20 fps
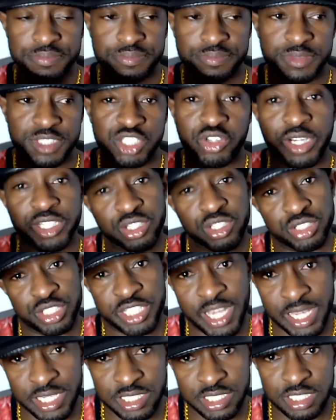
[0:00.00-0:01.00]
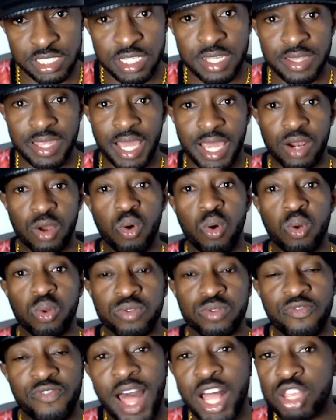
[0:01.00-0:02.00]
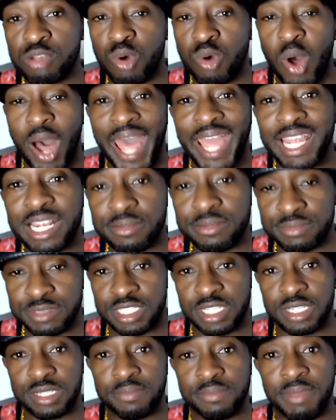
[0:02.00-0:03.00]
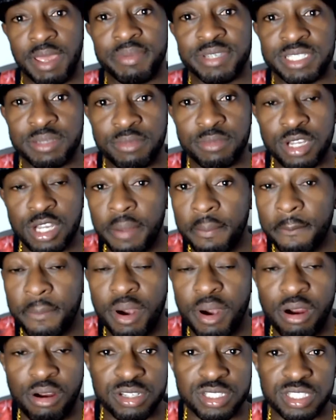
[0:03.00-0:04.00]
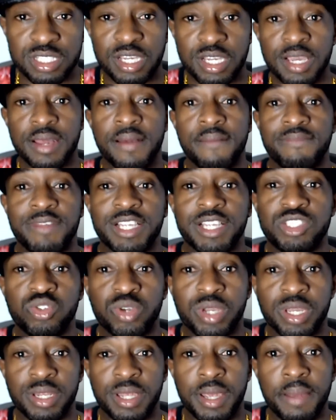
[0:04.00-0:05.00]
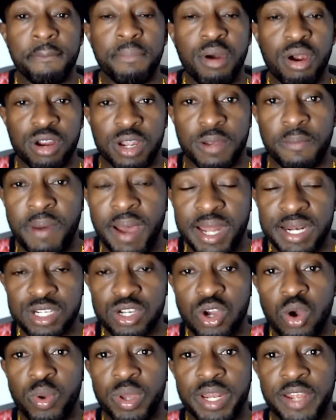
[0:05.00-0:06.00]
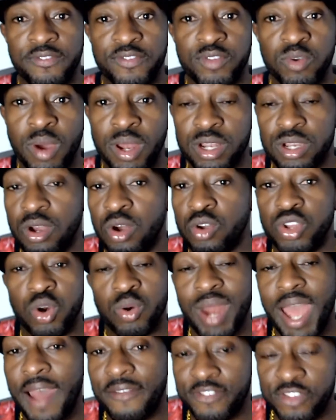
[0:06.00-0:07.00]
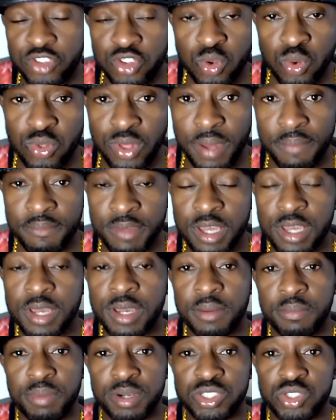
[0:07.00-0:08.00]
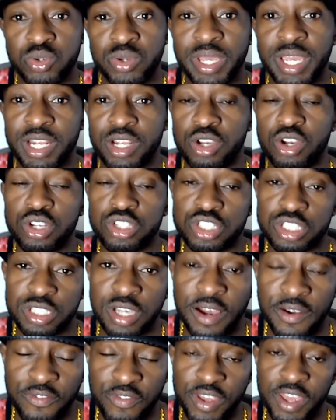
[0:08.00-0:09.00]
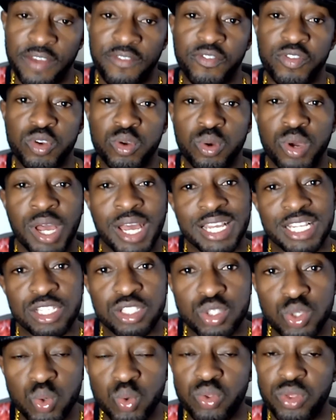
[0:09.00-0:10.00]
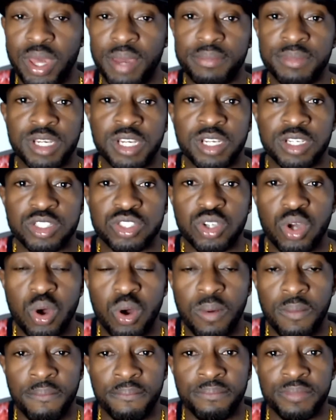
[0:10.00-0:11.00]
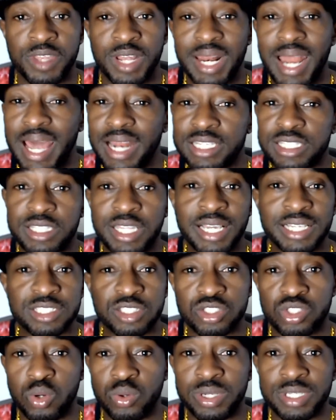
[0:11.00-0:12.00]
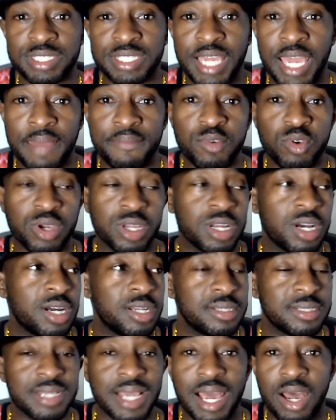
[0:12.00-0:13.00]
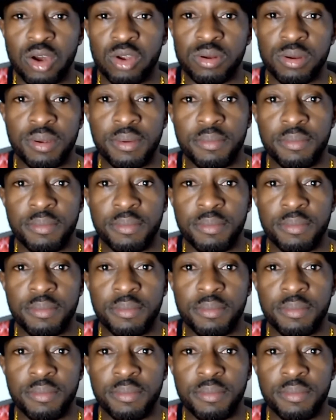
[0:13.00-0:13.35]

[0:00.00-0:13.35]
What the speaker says: treasure chests that hold valuable items and maybe some gun parts that you can embark upon going if you want to go. You don't have to do them, but you get good stuff if you do them. So a lot of things to do in this game. You can hunt down